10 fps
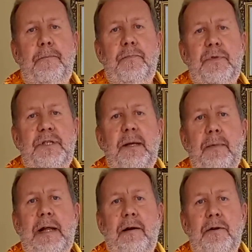
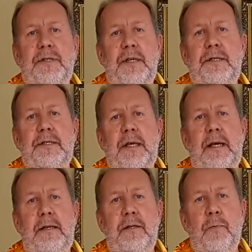similarities
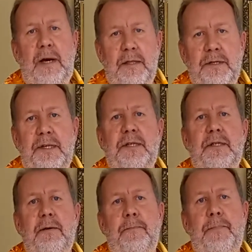in the way the
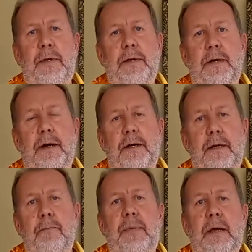system
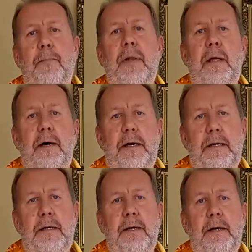can be
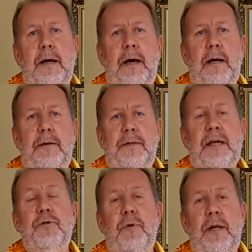applied, and
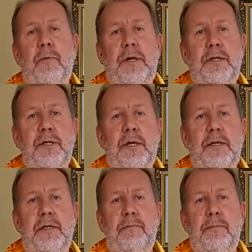that's really what it should
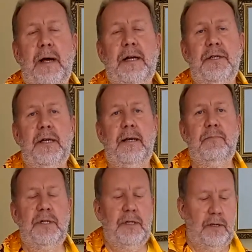actually aim
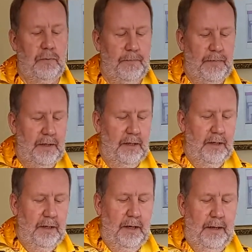to do.
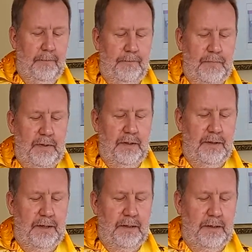The other
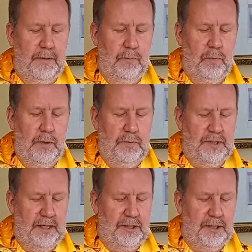thing that it won't
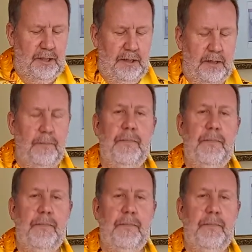actually